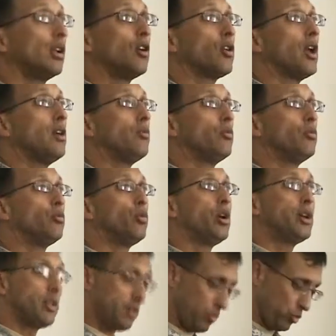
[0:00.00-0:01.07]
okay,
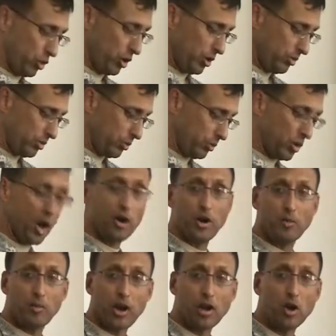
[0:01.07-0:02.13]
boy, we're already
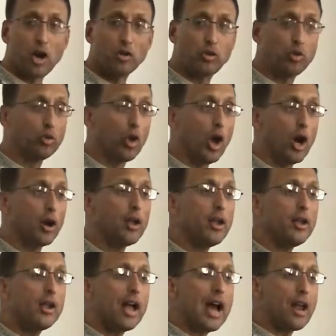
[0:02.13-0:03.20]
probably gone too long.
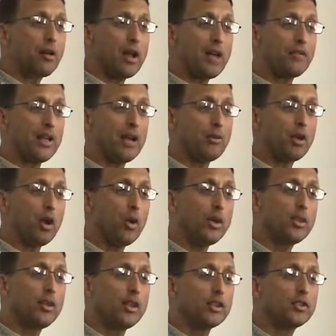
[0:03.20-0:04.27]
I don't have time to go
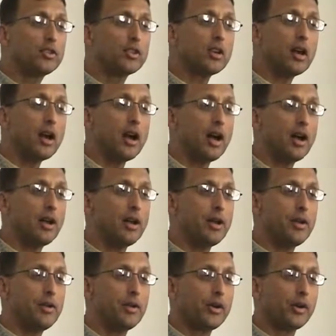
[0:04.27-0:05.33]
into this.
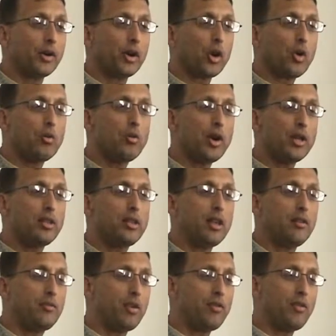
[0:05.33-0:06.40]
Uh, but
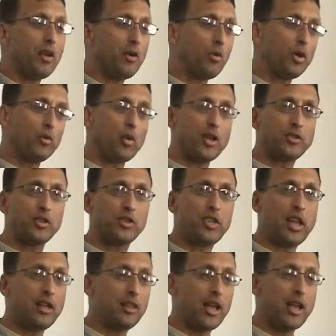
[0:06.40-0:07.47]
if, if, anyone wants to
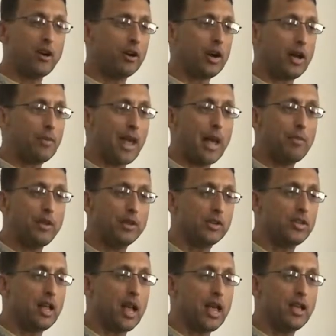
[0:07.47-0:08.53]
stay later, I'm happy to
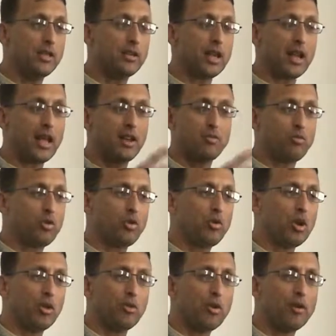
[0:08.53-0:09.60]
stay. It's, I got
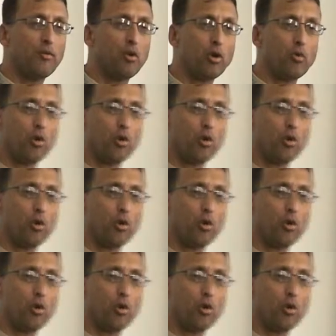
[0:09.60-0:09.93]
you know three or four